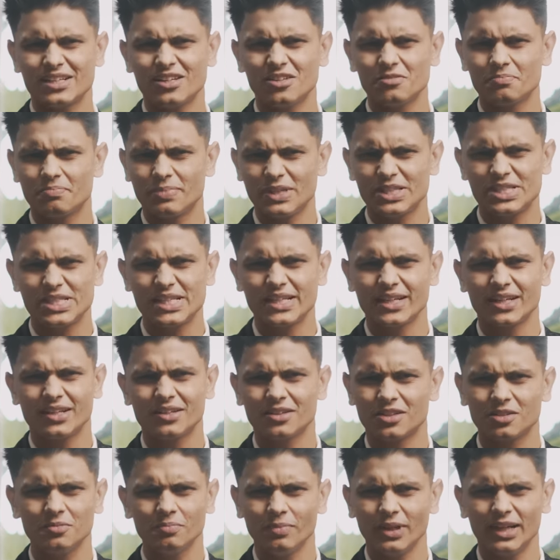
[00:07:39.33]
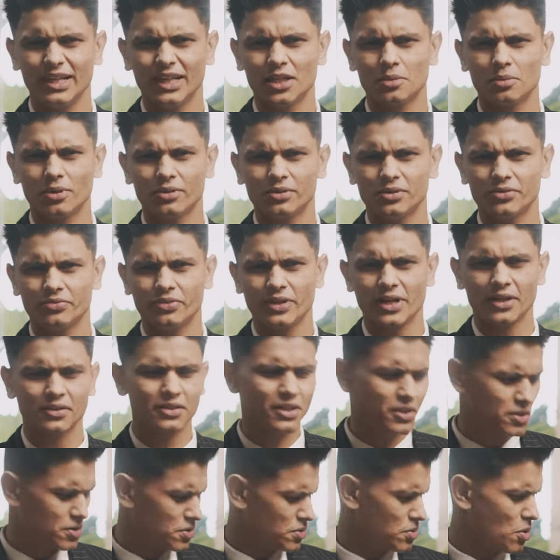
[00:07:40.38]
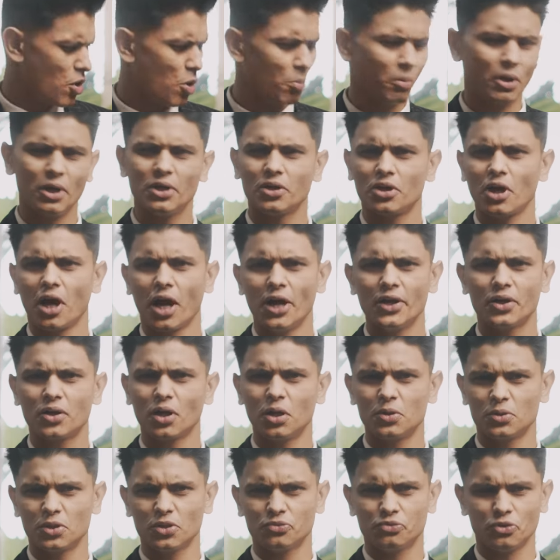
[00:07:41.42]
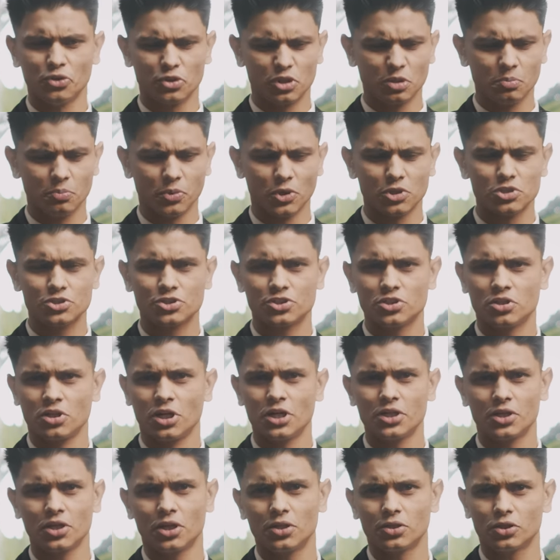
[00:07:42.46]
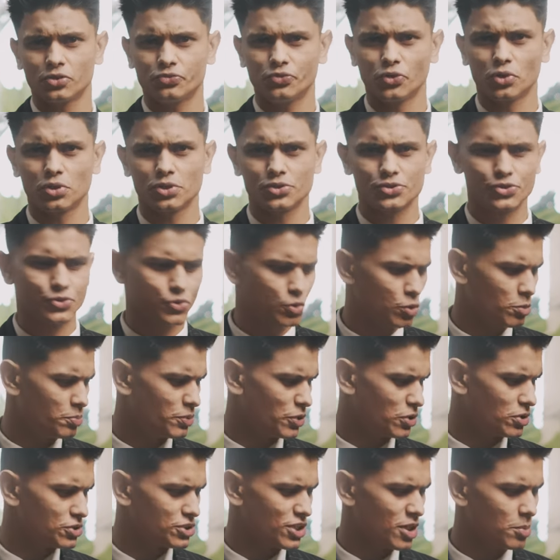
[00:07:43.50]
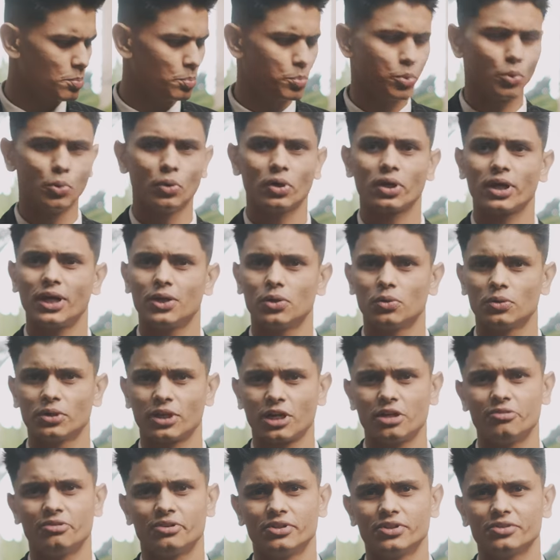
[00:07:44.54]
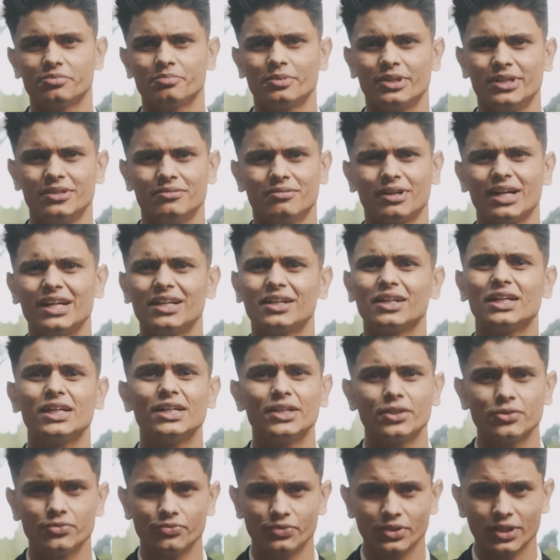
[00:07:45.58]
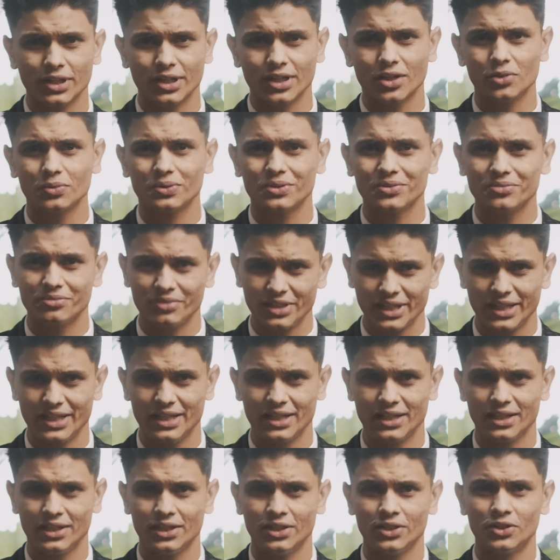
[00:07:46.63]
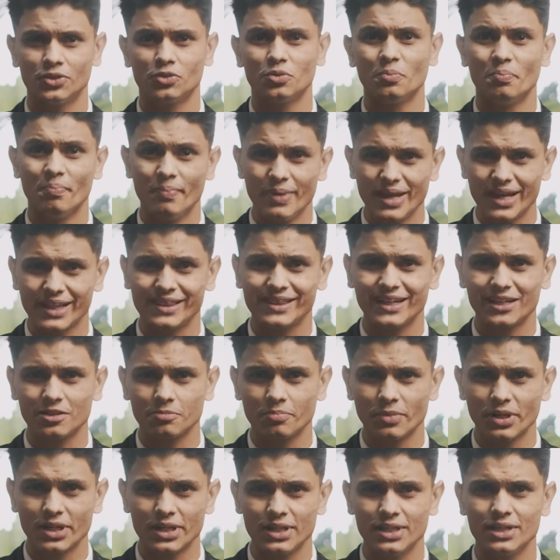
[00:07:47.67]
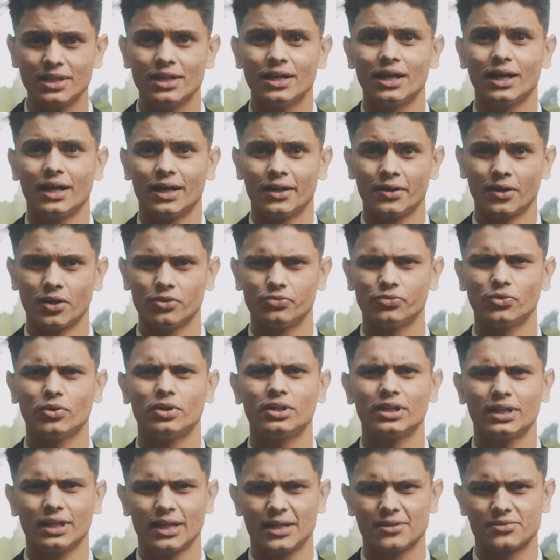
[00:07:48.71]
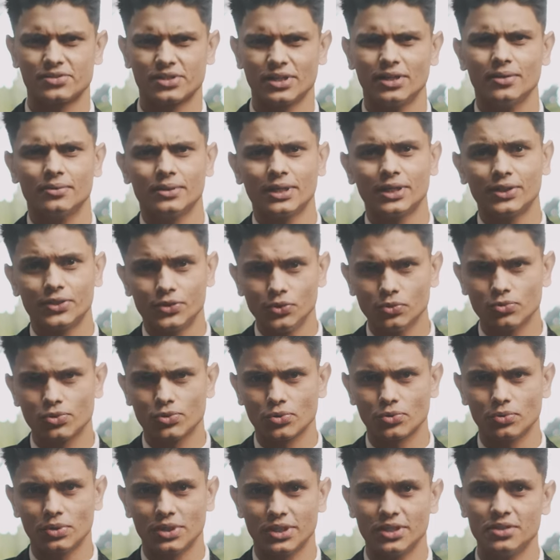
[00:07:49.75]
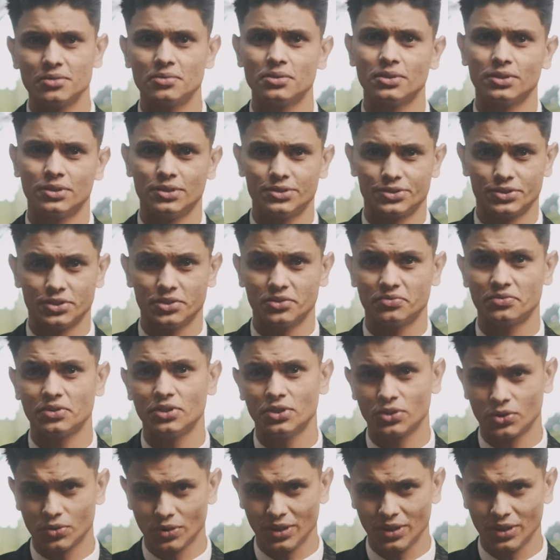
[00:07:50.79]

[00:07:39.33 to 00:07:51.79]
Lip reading: of bitching and complaining about the fact that, no, Mayank, I can't afford a Bosan, I can't afford a suit because I'm poor, I don't have enough money, why can't you figure out a way to make that money and afford a lifestyle that you truly deserve to